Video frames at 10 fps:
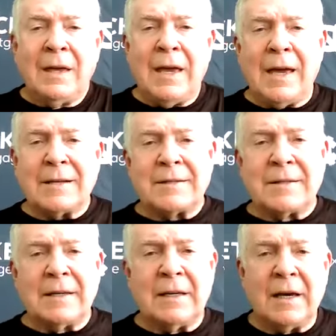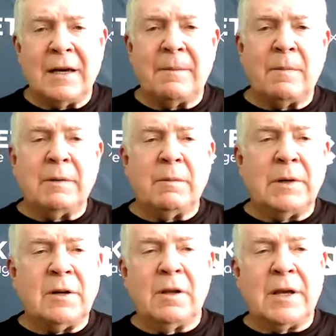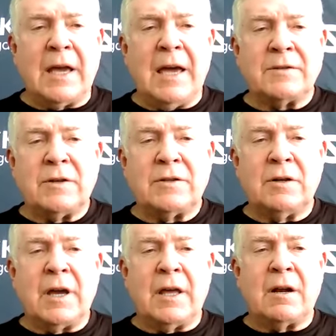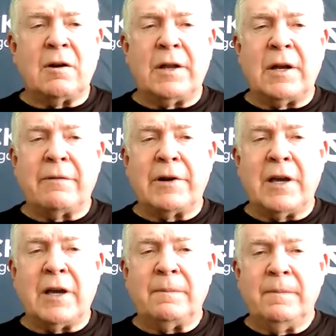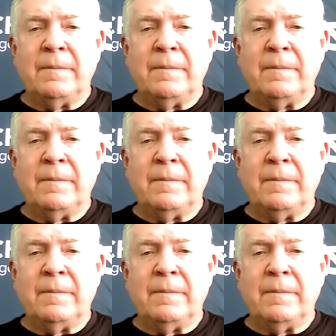Yes. We told the guys, you still got to earn it every day.